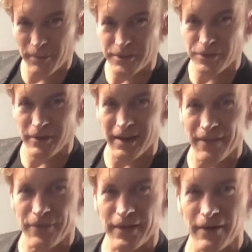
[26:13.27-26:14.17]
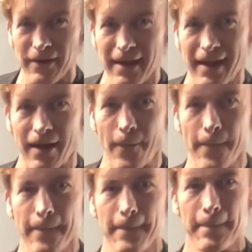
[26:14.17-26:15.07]
but you're not there now.
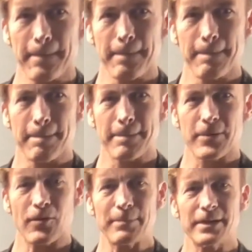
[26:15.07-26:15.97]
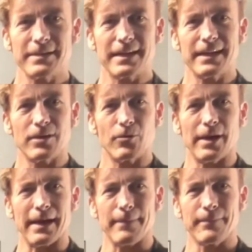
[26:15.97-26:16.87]
So I'm going to take it
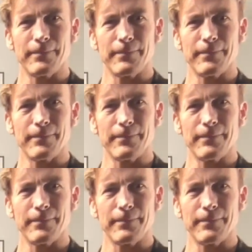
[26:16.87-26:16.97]
away.